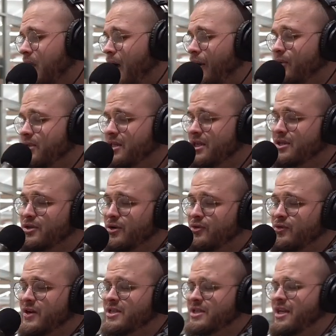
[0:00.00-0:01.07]
I was thinking, so
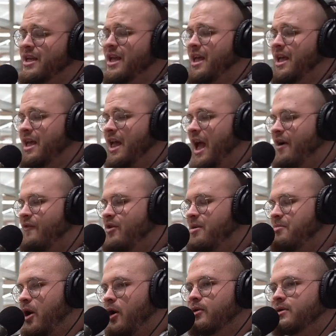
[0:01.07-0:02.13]
cringy. Every
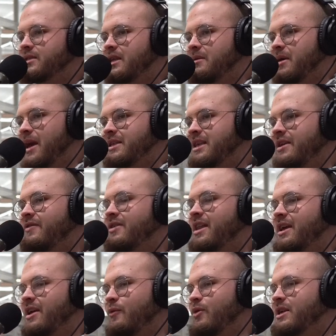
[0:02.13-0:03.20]
post he makes, even,
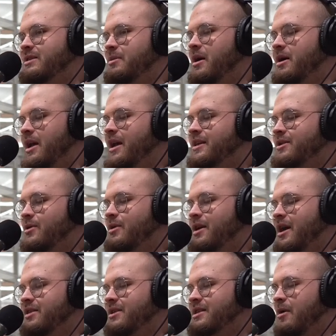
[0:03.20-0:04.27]
like, when it's about Gaza or
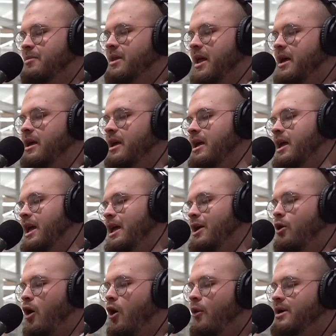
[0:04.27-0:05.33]
whatnot, this guy would be like, he
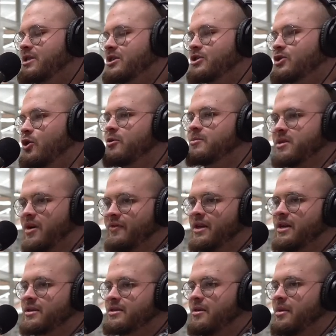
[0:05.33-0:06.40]
always insert himself
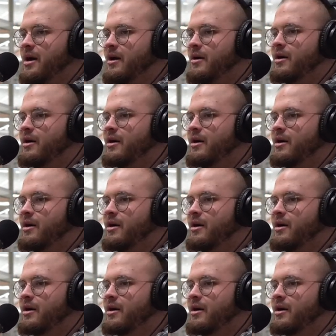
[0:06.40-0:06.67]
in it somehow.